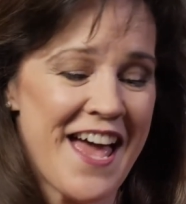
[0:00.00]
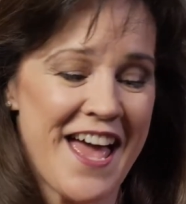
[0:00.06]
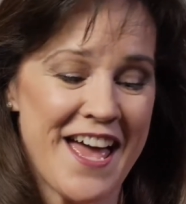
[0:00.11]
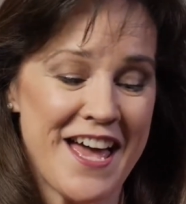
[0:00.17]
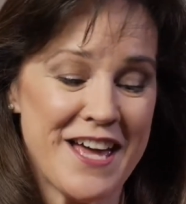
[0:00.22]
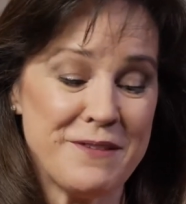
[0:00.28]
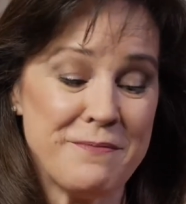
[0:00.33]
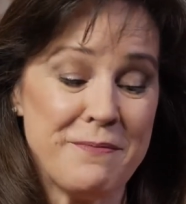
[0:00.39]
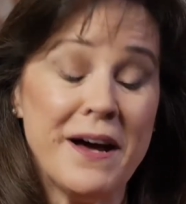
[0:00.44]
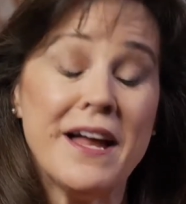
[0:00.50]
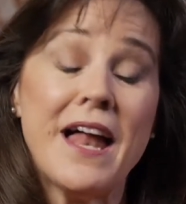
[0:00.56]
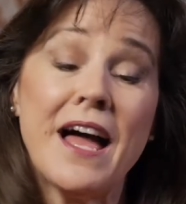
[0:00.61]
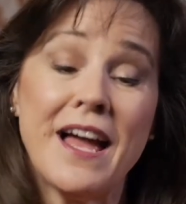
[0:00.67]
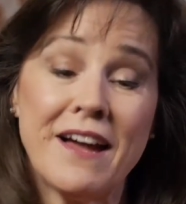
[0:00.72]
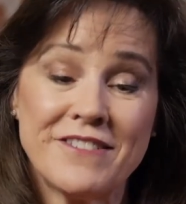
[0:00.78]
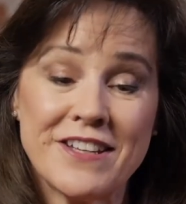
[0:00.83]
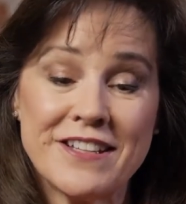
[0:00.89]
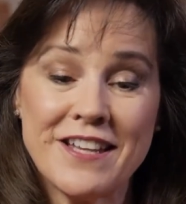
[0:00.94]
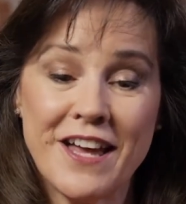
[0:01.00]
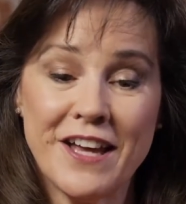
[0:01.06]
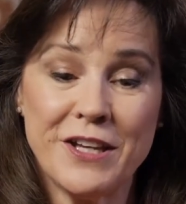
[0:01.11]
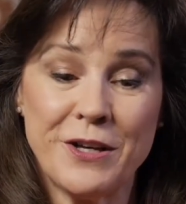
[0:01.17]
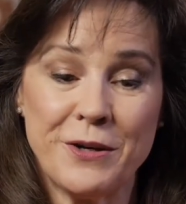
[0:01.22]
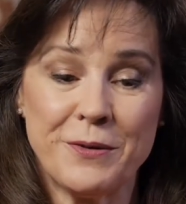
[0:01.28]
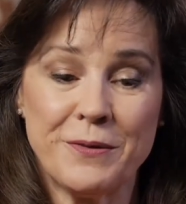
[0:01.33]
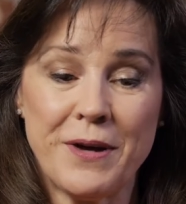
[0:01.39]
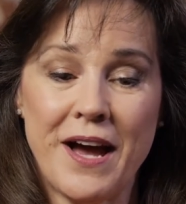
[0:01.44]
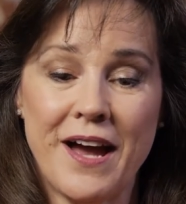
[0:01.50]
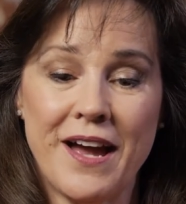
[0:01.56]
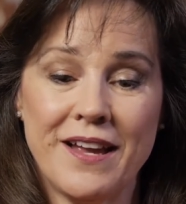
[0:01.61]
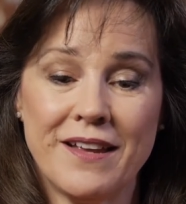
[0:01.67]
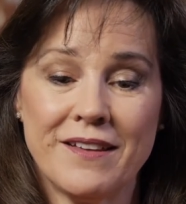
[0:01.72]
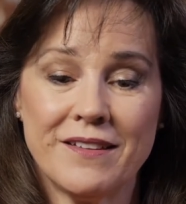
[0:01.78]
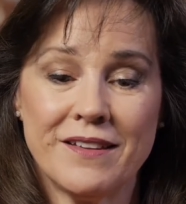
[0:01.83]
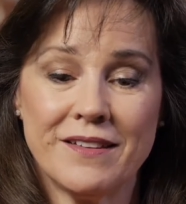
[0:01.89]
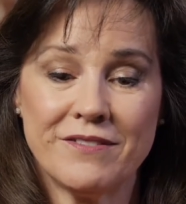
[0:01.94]
But I have to tell you,
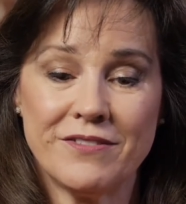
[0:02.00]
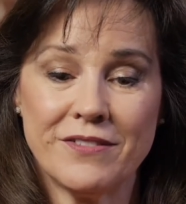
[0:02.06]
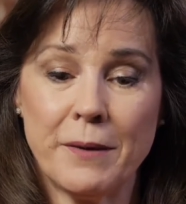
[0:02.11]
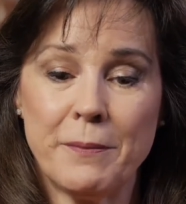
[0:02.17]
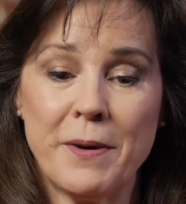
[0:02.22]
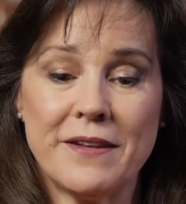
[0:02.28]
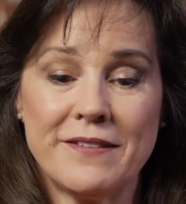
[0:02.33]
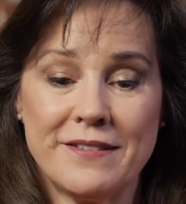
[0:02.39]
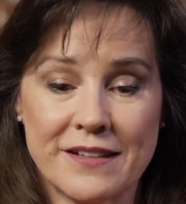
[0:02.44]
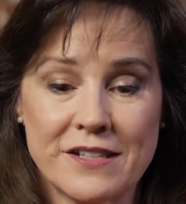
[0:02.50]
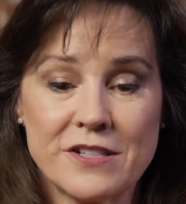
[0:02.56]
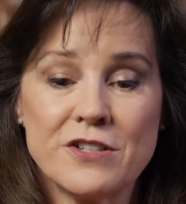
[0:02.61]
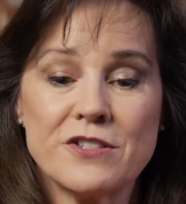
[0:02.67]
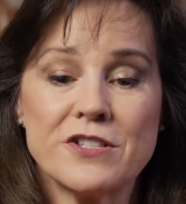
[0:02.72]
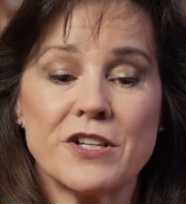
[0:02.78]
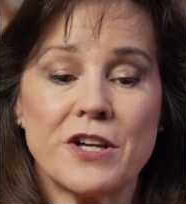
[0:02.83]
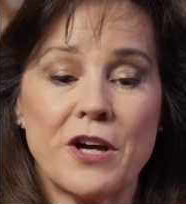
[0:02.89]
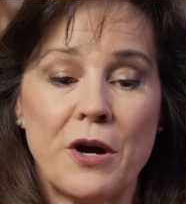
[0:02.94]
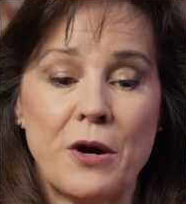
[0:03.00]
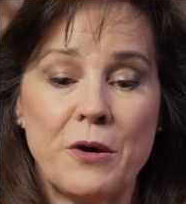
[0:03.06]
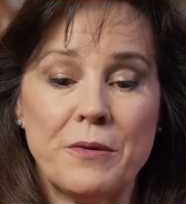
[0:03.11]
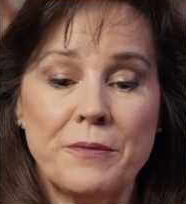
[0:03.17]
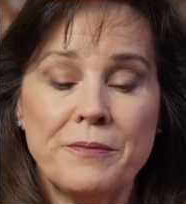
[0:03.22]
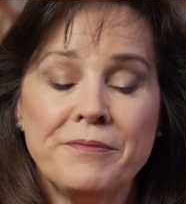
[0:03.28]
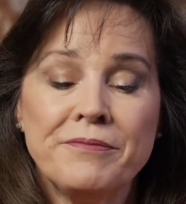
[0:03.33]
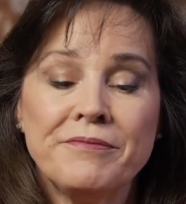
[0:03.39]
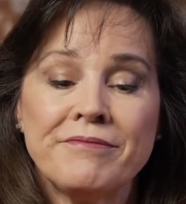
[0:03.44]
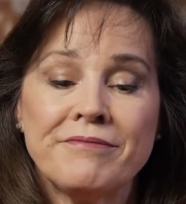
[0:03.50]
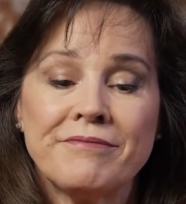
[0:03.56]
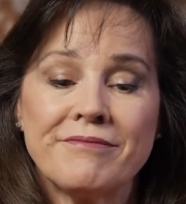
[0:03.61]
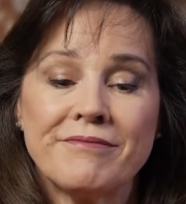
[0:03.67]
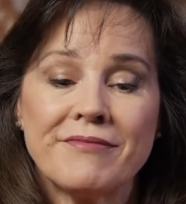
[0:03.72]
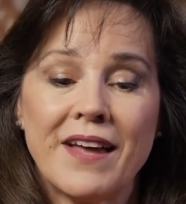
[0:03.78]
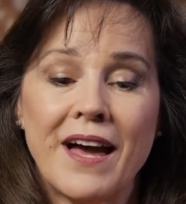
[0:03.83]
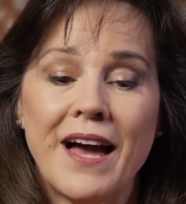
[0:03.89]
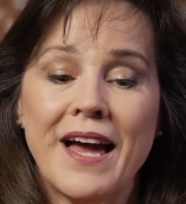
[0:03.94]
about 6 years ago,
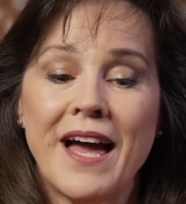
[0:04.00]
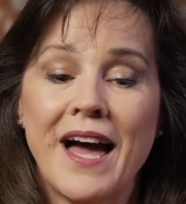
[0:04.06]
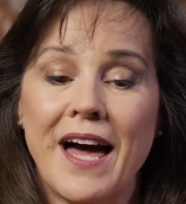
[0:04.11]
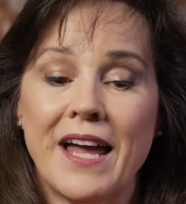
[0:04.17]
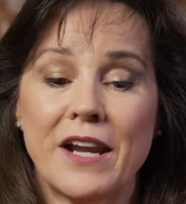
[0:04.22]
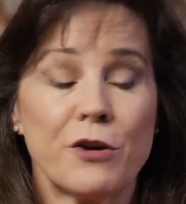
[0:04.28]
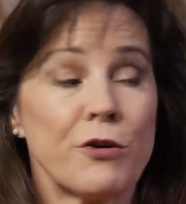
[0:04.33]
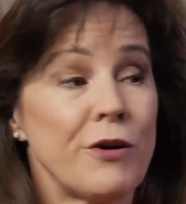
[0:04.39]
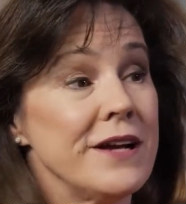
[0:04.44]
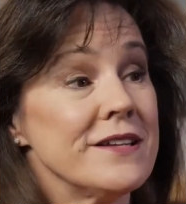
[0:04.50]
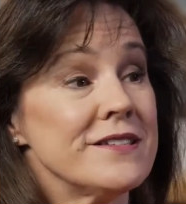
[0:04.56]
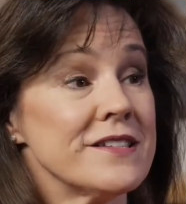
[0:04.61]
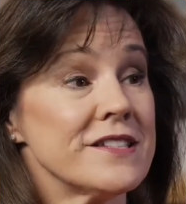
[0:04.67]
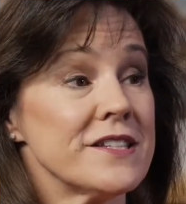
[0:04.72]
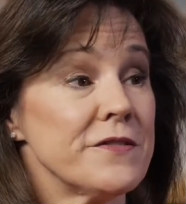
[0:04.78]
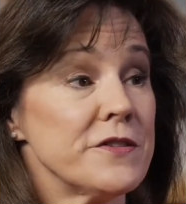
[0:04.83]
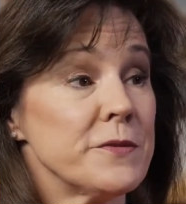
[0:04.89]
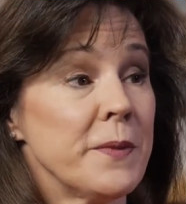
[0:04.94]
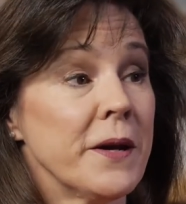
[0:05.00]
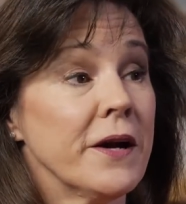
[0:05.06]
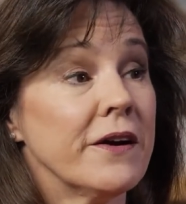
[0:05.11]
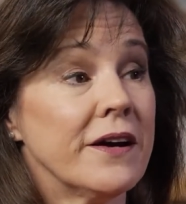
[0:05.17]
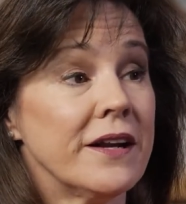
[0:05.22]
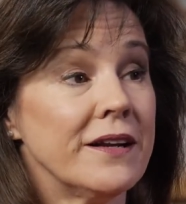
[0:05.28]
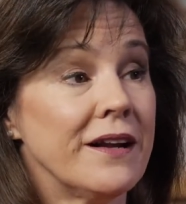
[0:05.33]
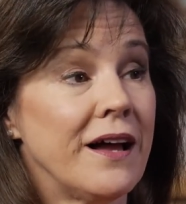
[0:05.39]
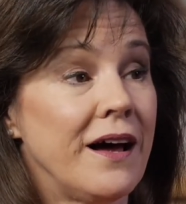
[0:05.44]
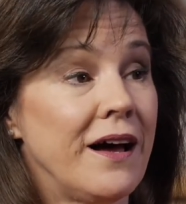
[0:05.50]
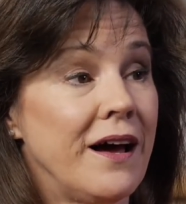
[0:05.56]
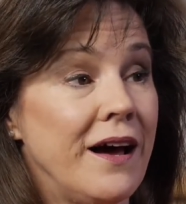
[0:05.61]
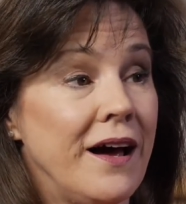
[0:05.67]
I had a crisis of spirit.